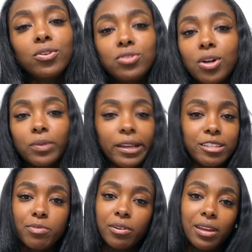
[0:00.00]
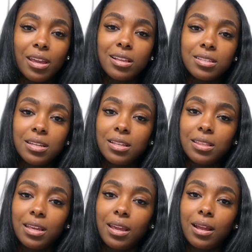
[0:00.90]
don't experience
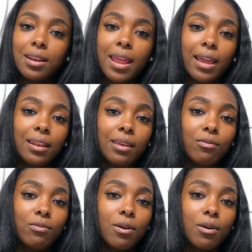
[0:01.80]
anything negative